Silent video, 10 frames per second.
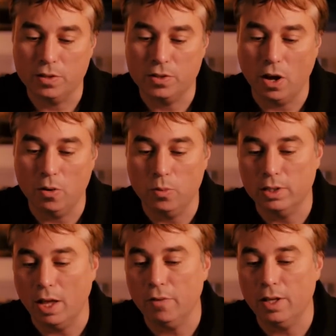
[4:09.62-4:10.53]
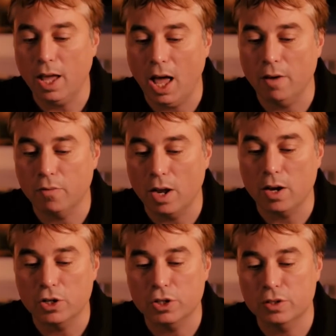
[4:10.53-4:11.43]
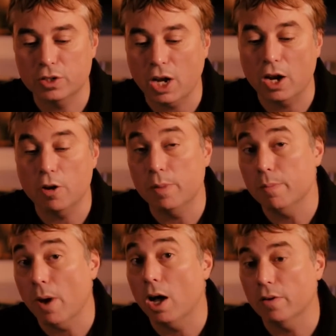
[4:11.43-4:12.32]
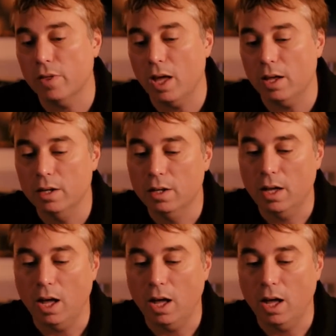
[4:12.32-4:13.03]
So we'll definitely have Radar Shadow be part of that,